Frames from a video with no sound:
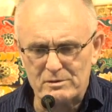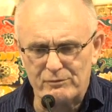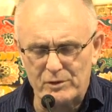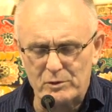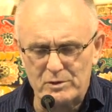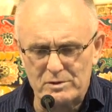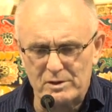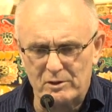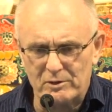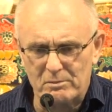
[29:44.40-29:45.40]

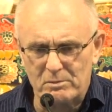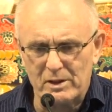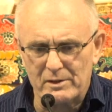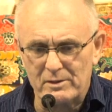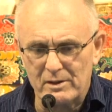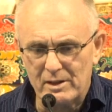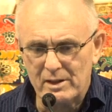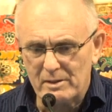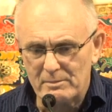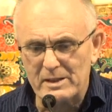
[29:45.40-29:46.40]
focusing on the breath,
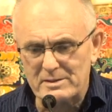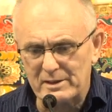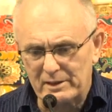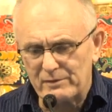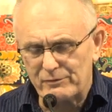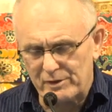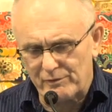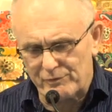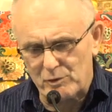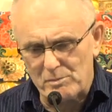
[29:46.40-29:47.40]
basically for the
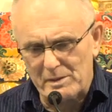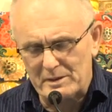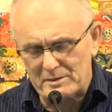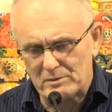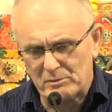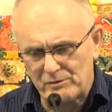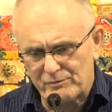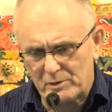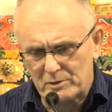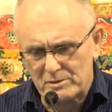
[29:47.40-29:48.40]
few minutes that we're
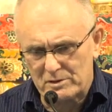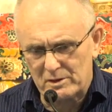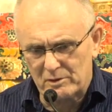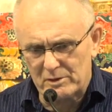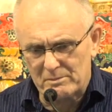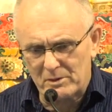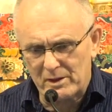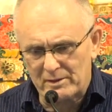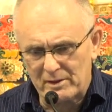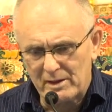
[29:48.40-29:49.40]
focusing on the
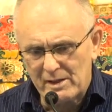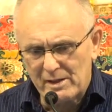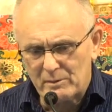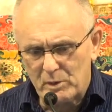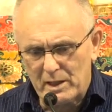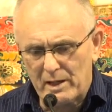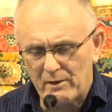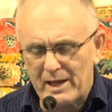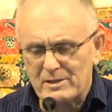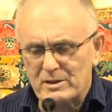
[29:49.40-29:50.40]
breath, we are
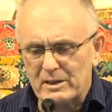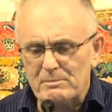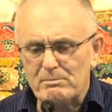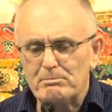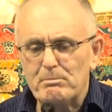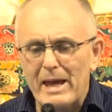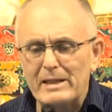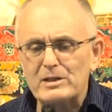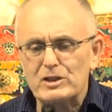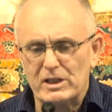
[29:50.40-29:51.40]
actually
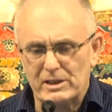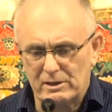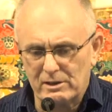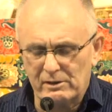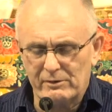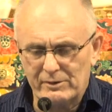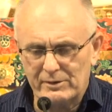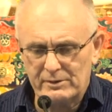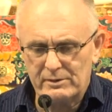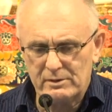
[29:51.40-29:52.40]
banishing
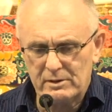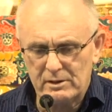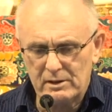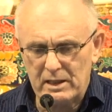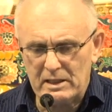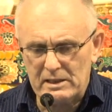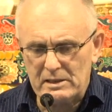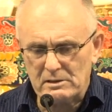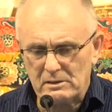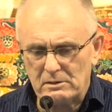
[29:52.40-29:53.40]

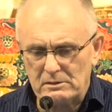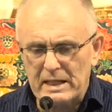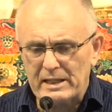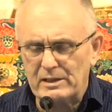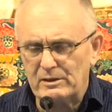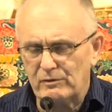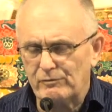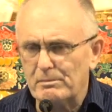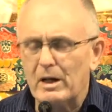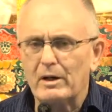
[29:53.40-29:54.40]
any negative
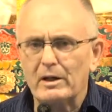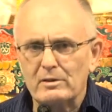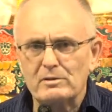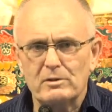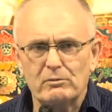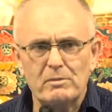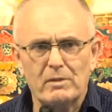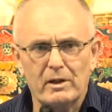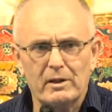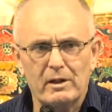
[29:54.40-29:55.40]
minds that we
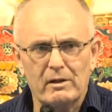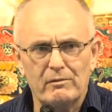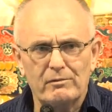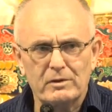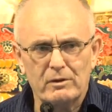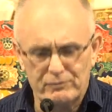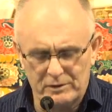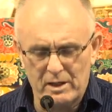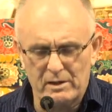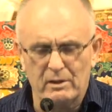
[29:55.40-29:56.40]
might have. So for
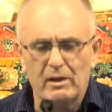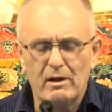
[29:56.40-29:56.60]
that